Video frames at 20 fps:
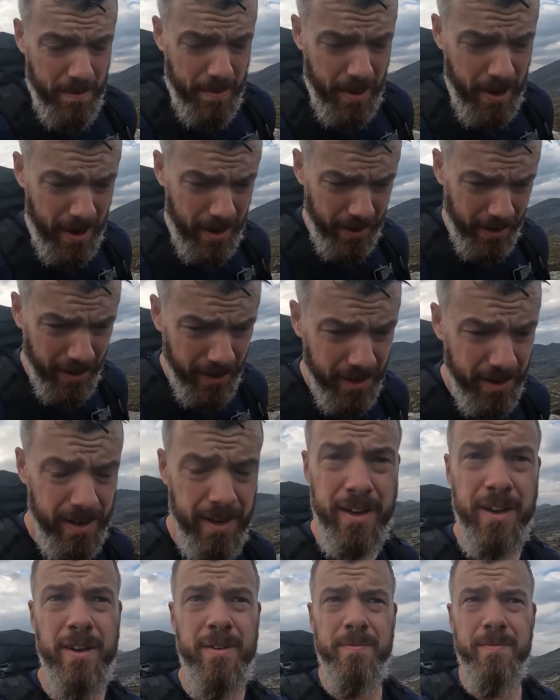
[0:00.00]
but
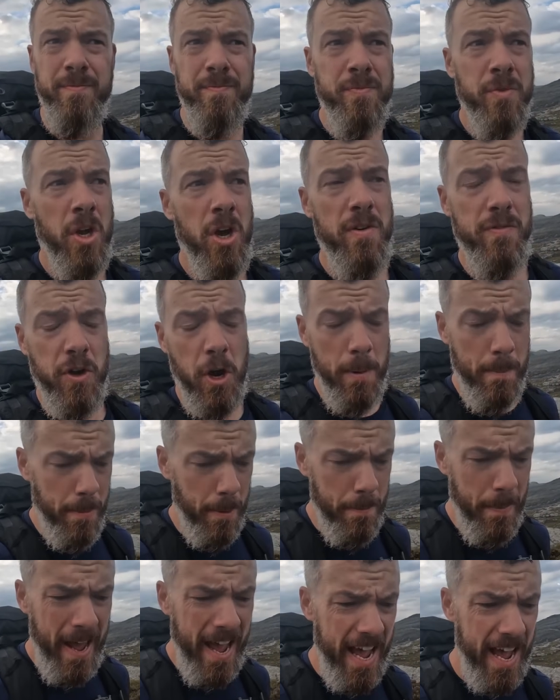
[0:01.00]
I've come
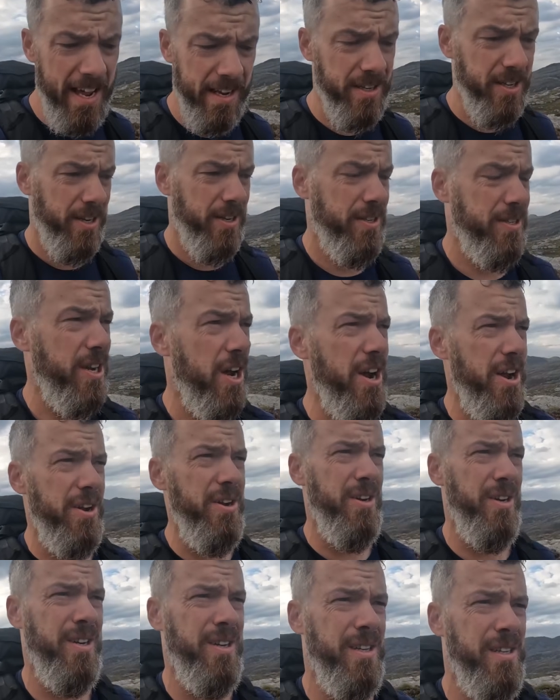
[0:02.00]
prepared, so
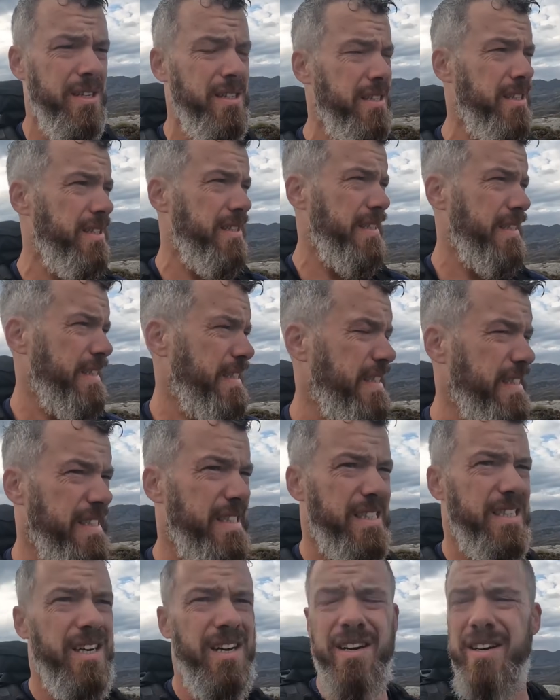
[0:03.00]

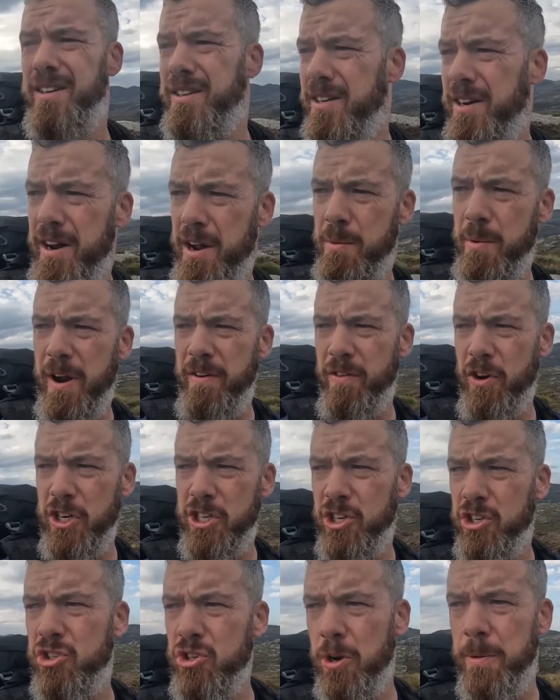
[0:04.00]
I don't know whether I
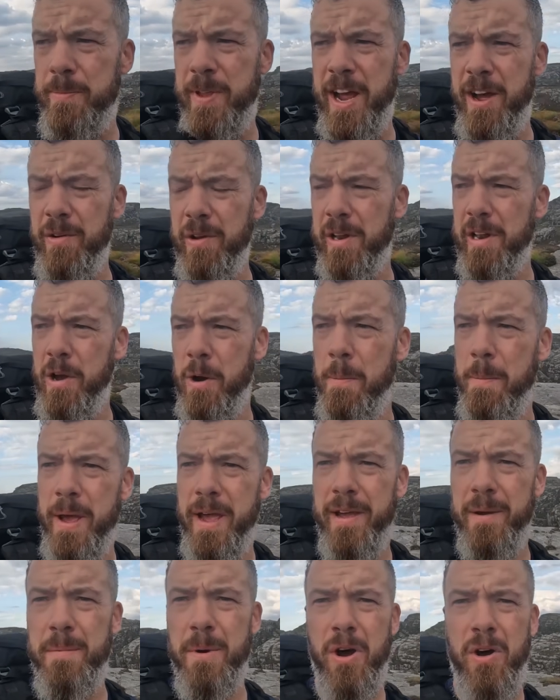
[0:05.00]
should drop down a little
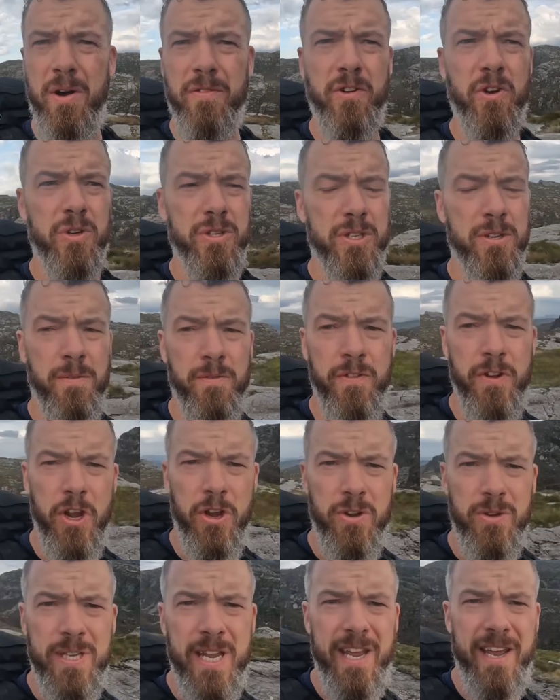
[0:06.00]
bit, but I've got some
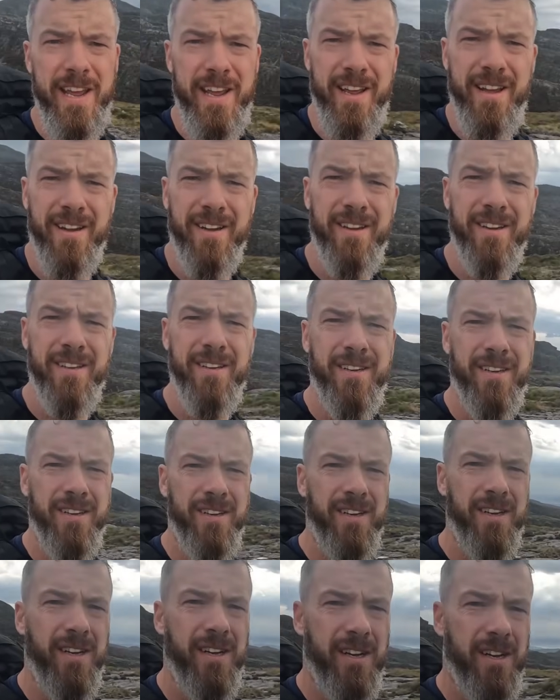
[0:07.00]
views here
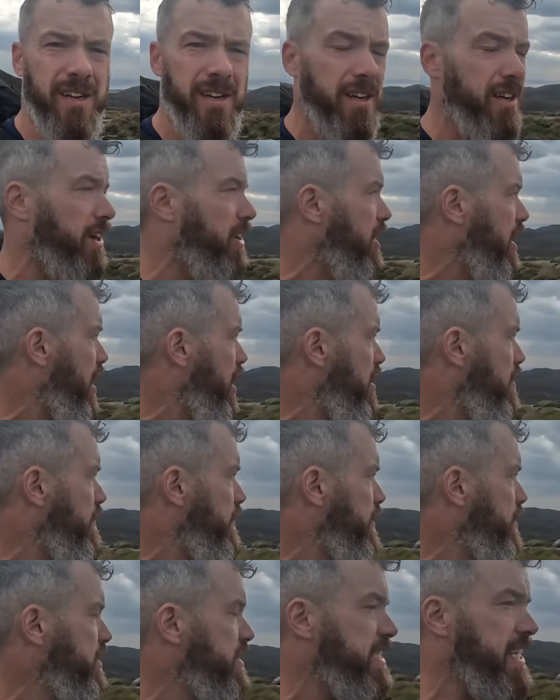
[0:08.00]

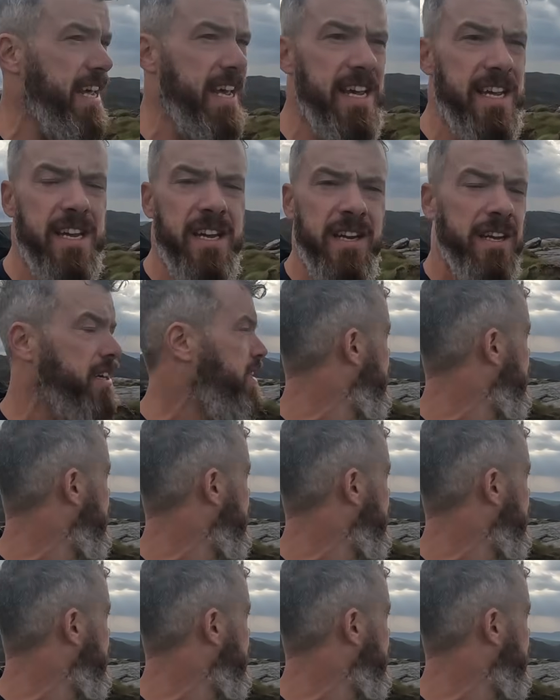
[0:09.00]
over the sea,